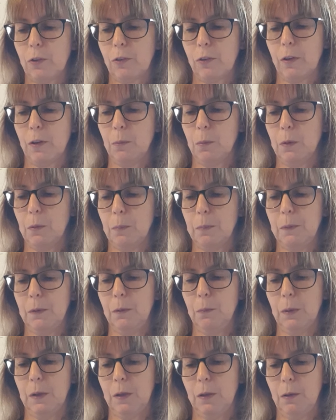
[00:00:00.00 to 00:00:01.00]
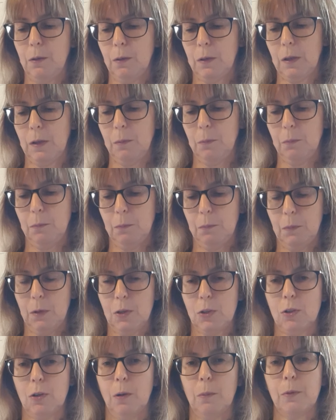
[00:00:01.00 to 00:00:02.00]
so there will be, when you look in my
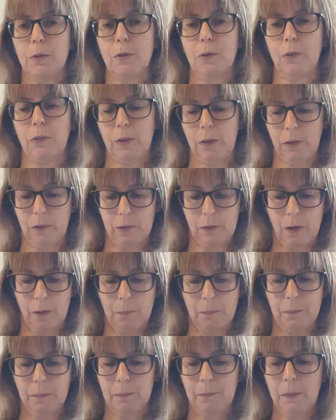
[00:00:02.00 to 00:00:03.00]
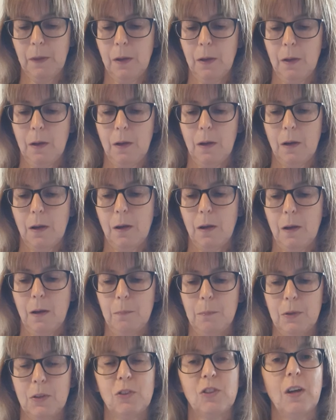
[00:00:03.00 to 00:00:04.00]
shops, you'll see some.
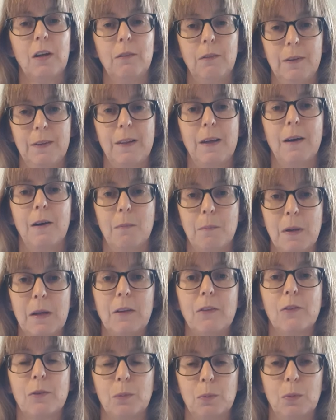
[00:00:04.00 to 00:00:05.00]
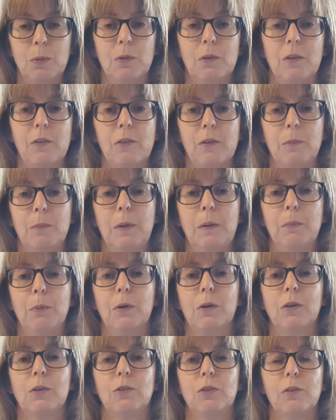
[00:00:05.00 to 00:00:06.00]
But generally they are made to order, so people
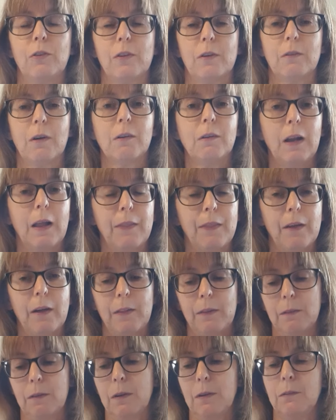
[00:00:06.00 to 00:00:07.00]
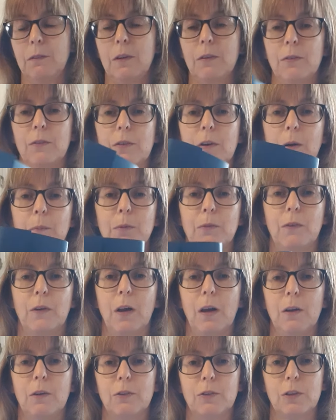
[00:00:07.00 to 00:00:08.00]
can choose their own leather, their own different type of
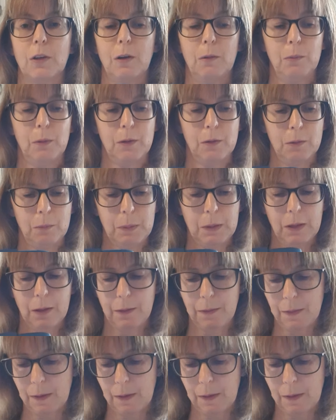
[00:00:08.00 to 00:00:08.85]
closure, whether it be like